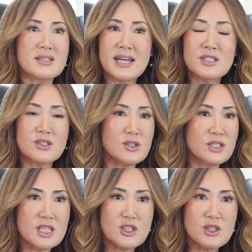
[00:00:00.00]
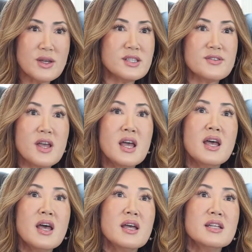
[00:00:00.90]
glandular tissue, it's
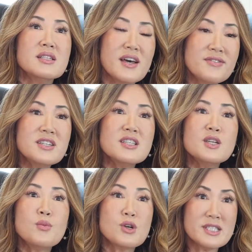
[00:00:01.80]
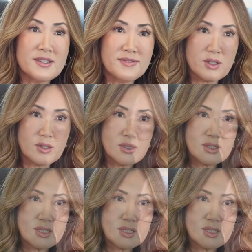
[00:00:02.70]
definitely more difficult.